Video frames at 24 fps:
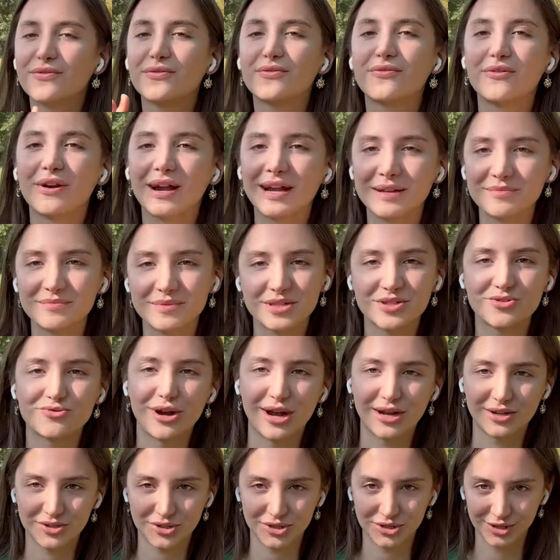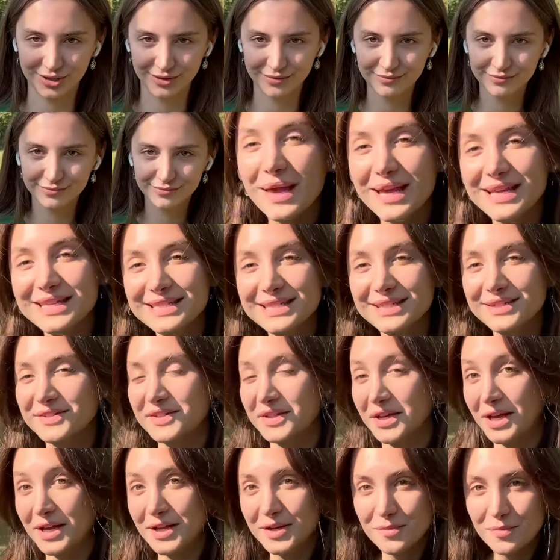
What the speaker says: frame structure. Basically, it